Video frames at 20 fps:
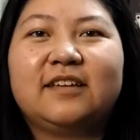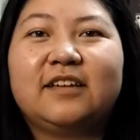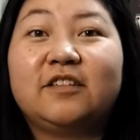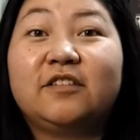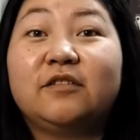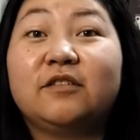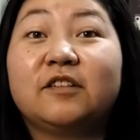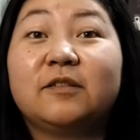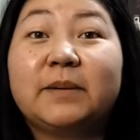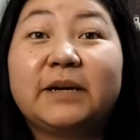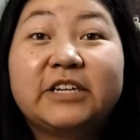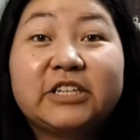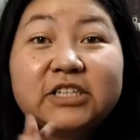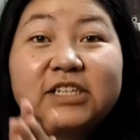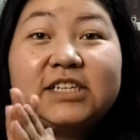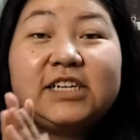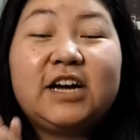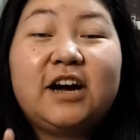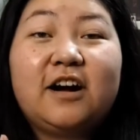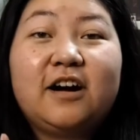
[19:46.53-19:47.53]
And so
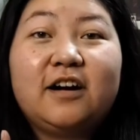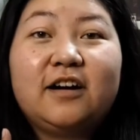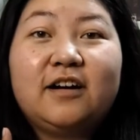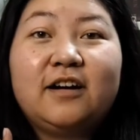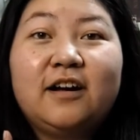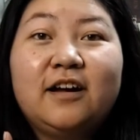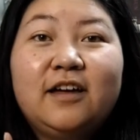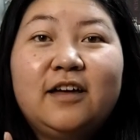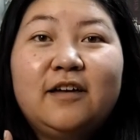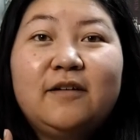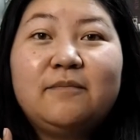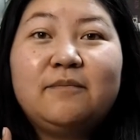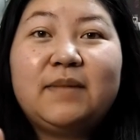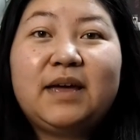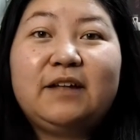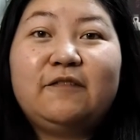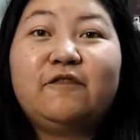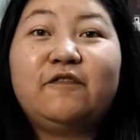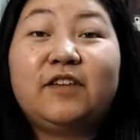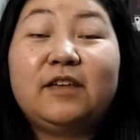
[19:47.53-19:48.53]
especially our
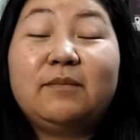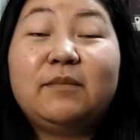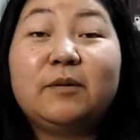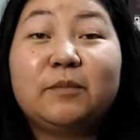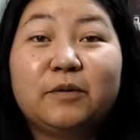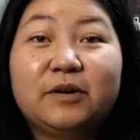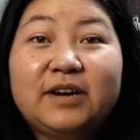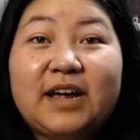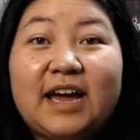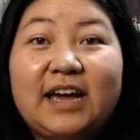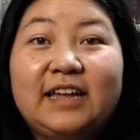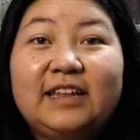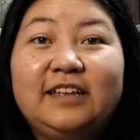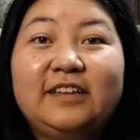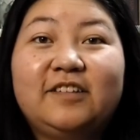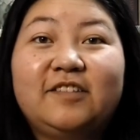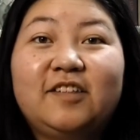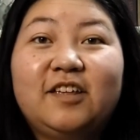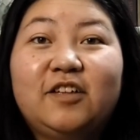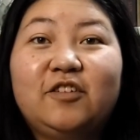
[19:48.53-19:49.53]
main female
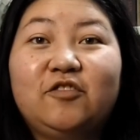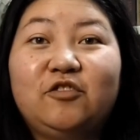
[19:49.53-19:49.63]
protagonist,